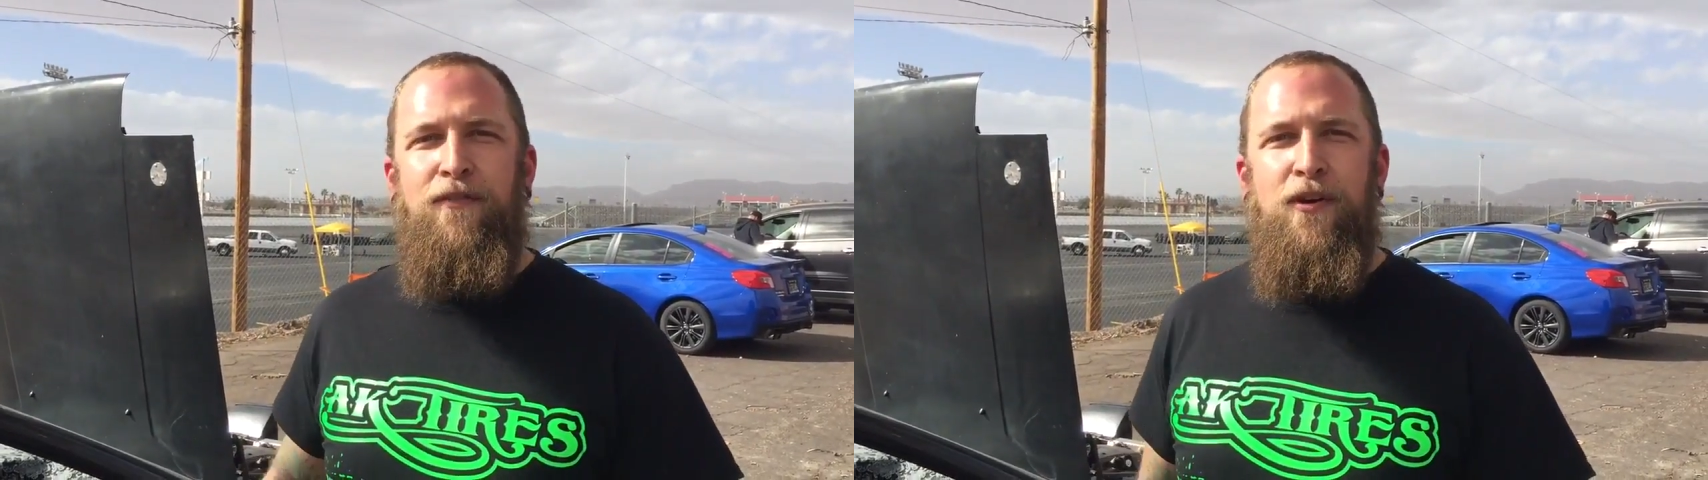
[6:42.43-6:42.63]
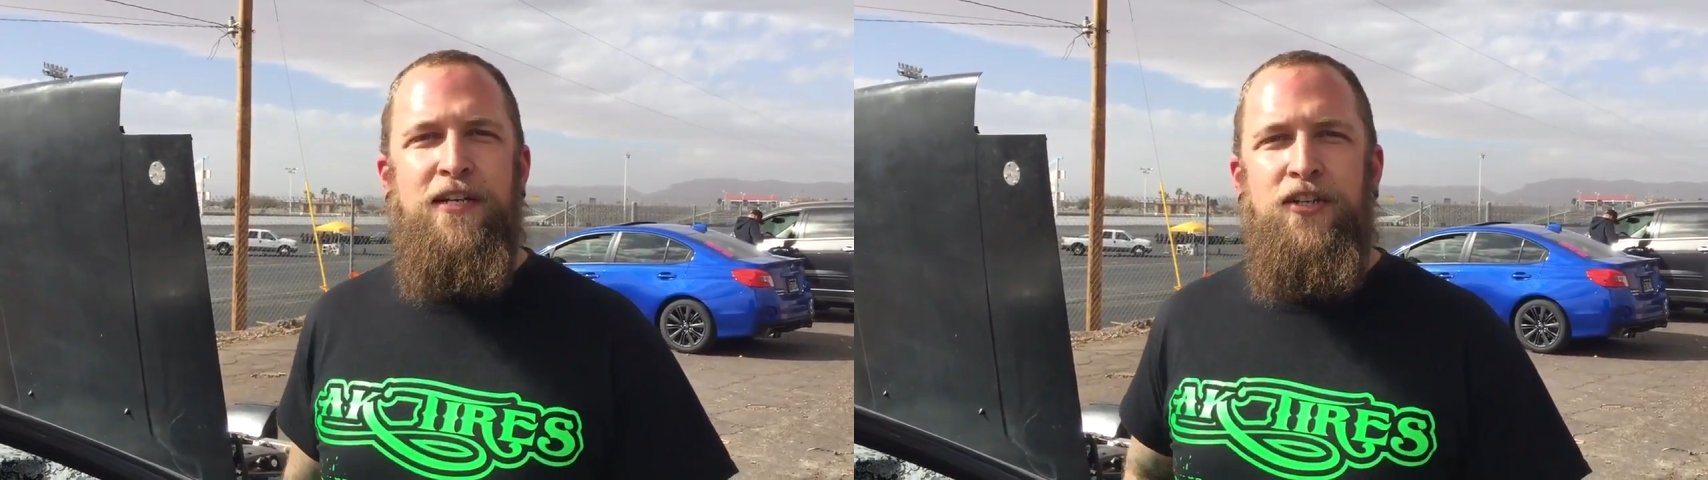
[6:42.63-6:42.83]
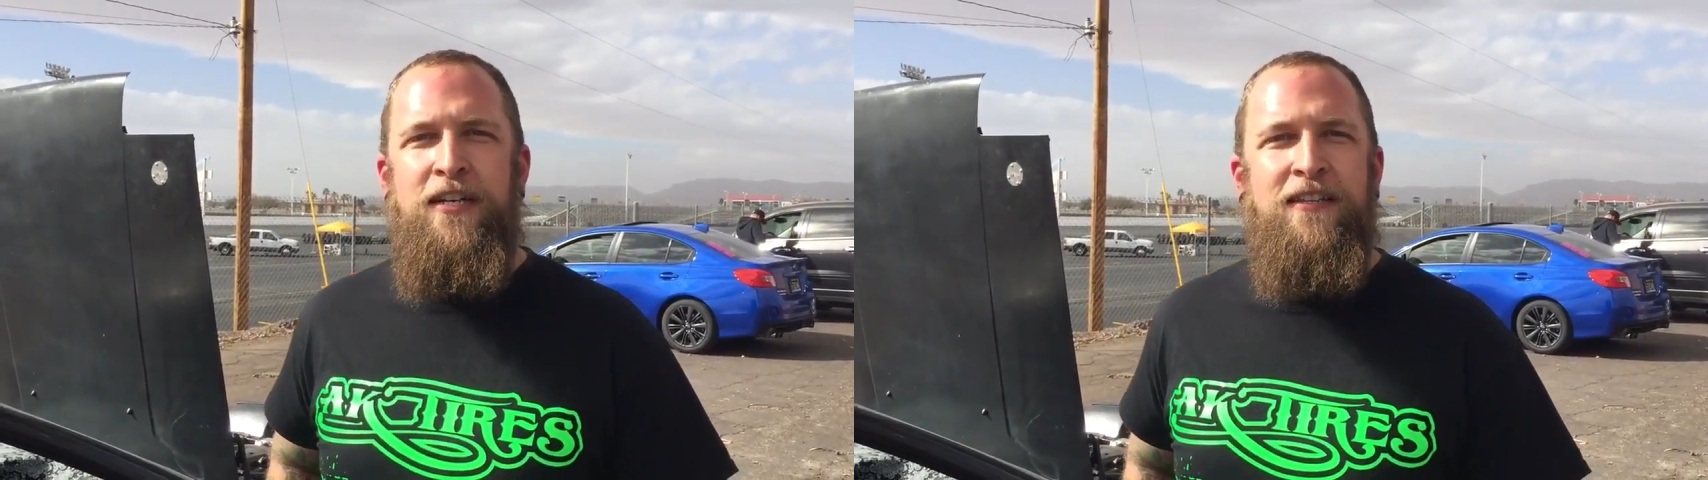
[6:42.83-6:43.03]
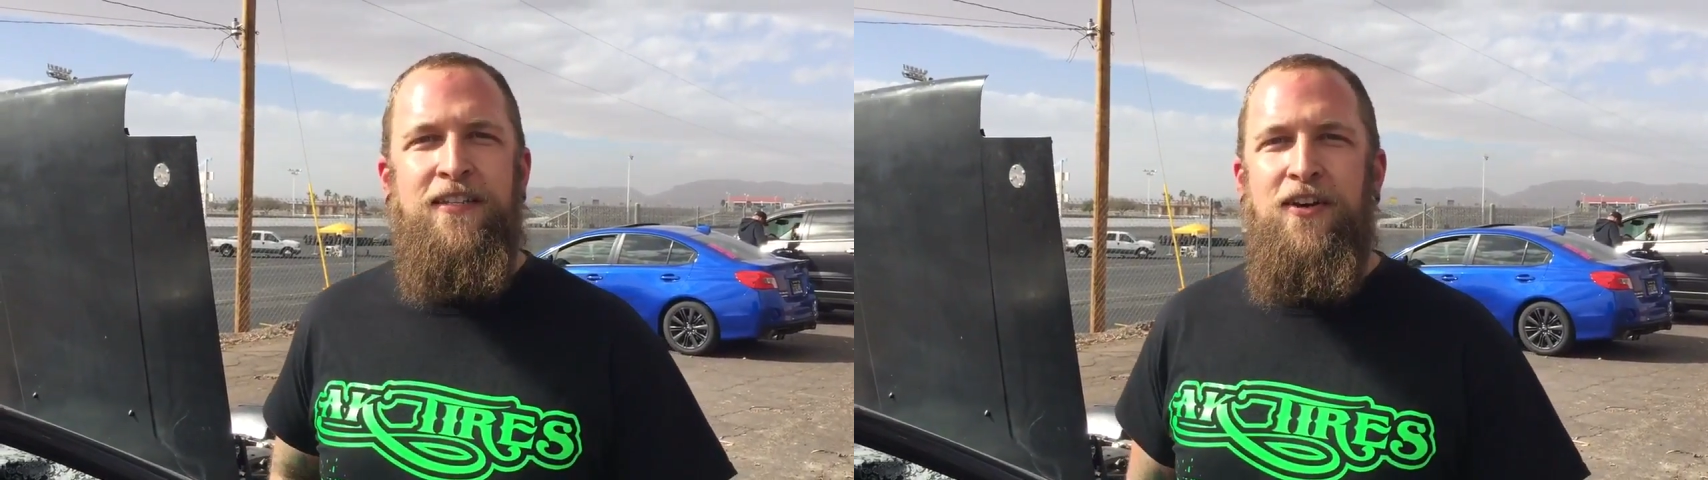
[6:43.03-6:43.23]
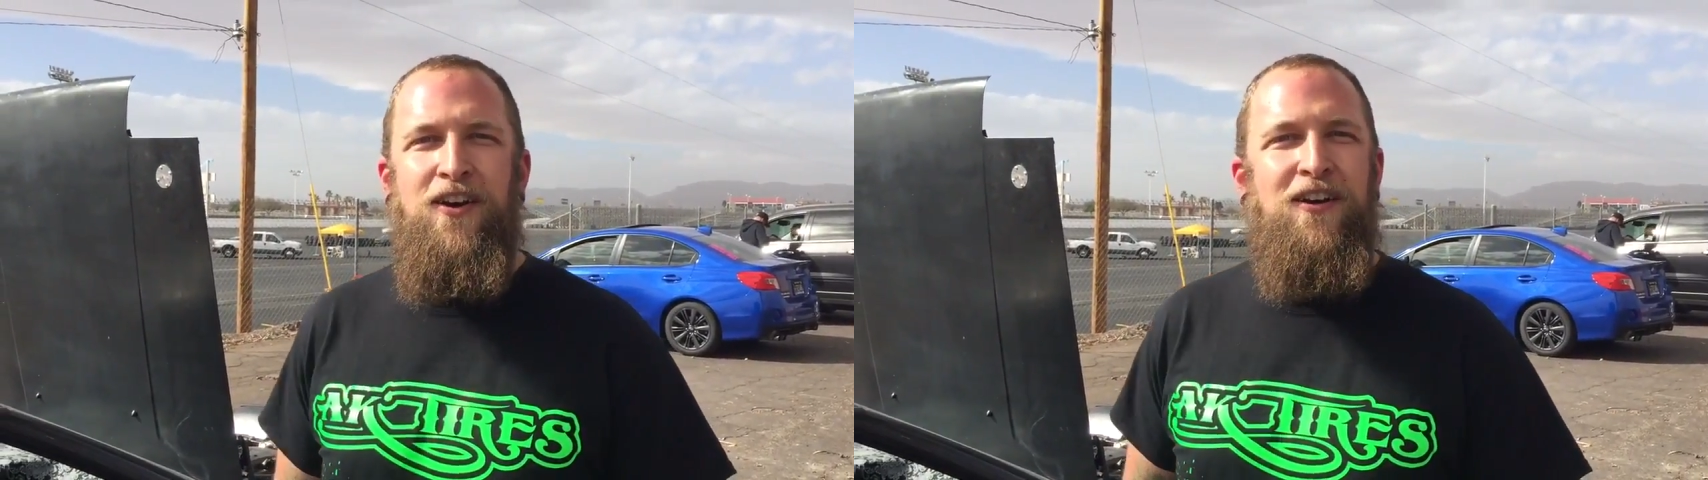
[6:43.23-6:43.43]
a 4AG in
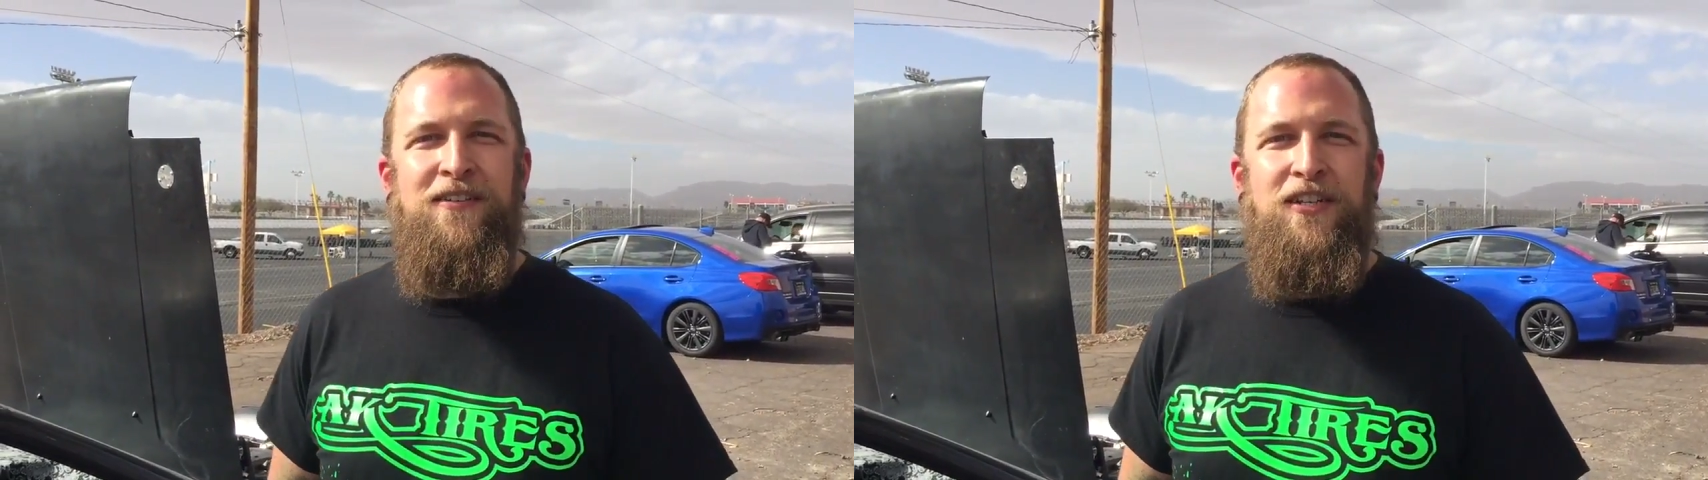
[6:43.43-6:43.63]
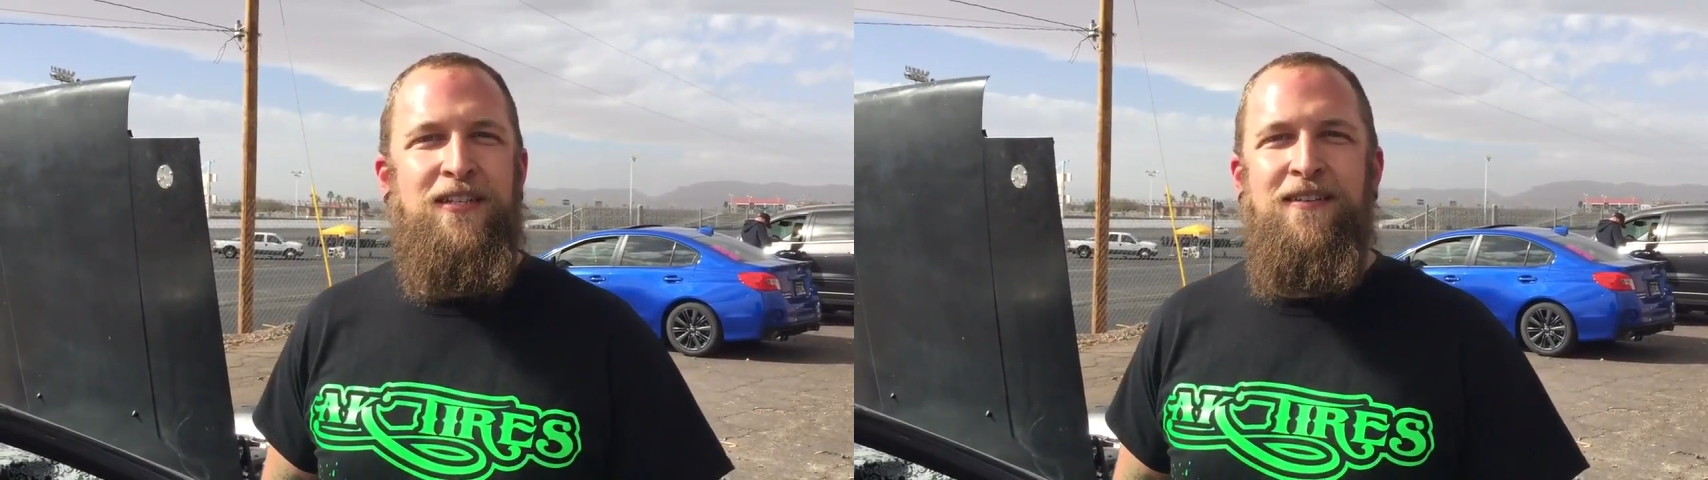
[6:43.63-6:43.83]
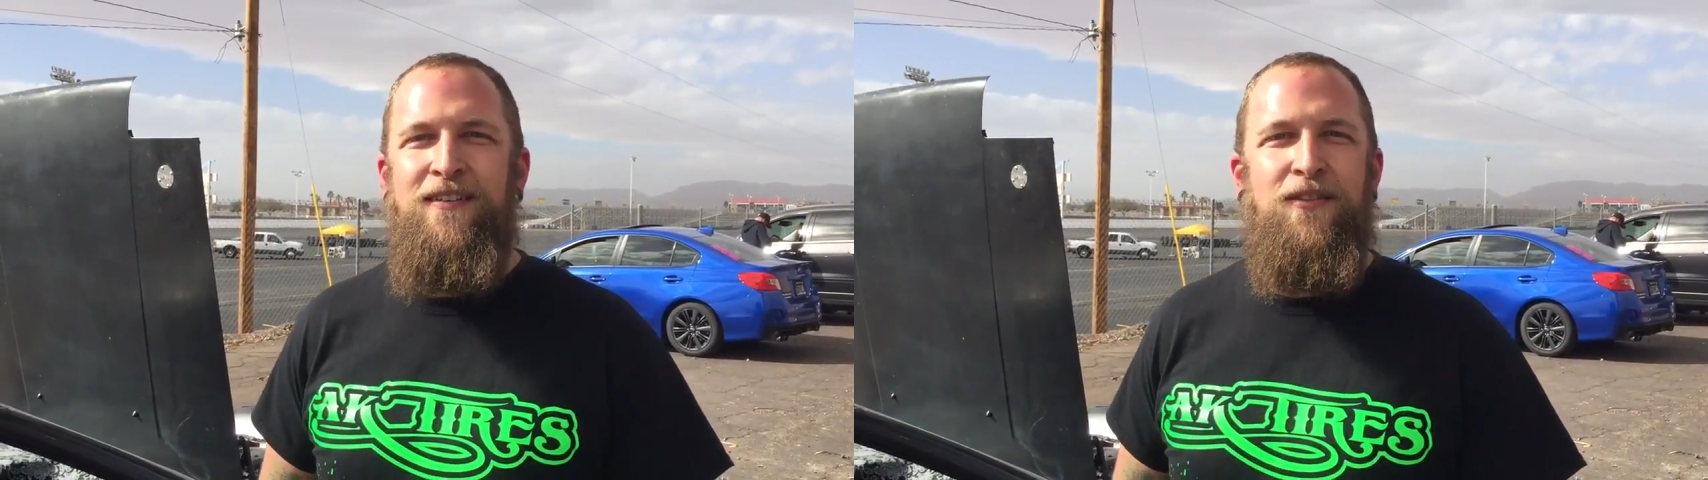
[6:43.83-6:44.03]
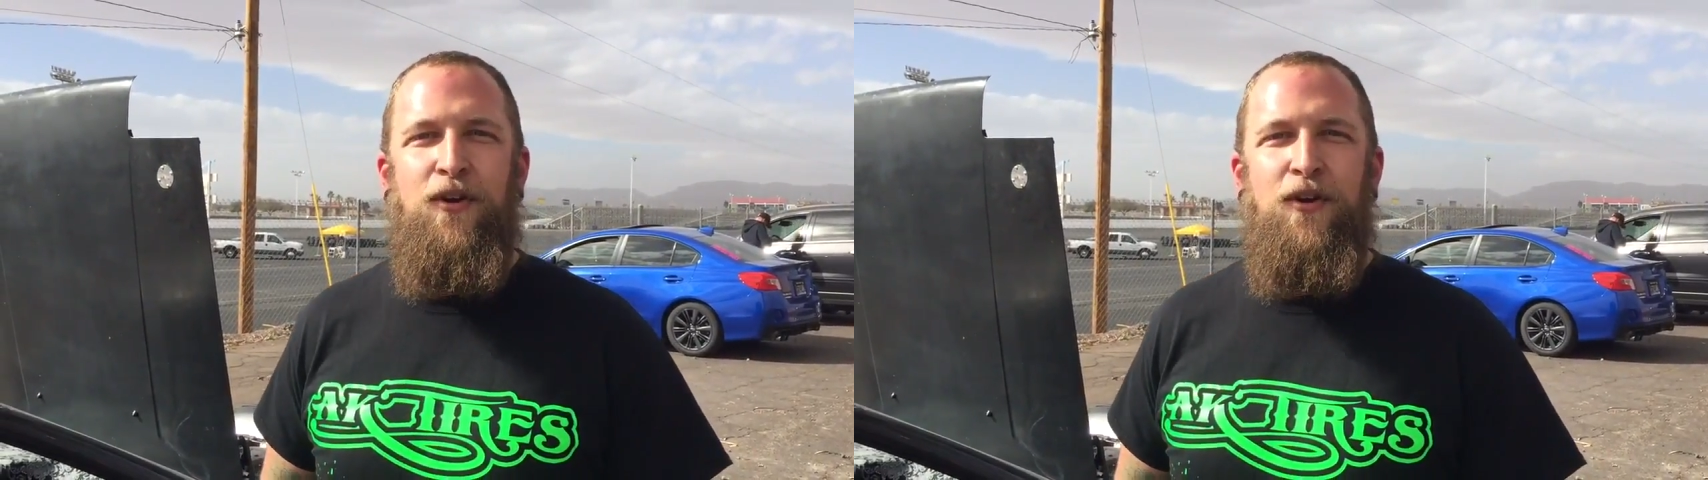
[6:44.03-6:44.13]
this car and just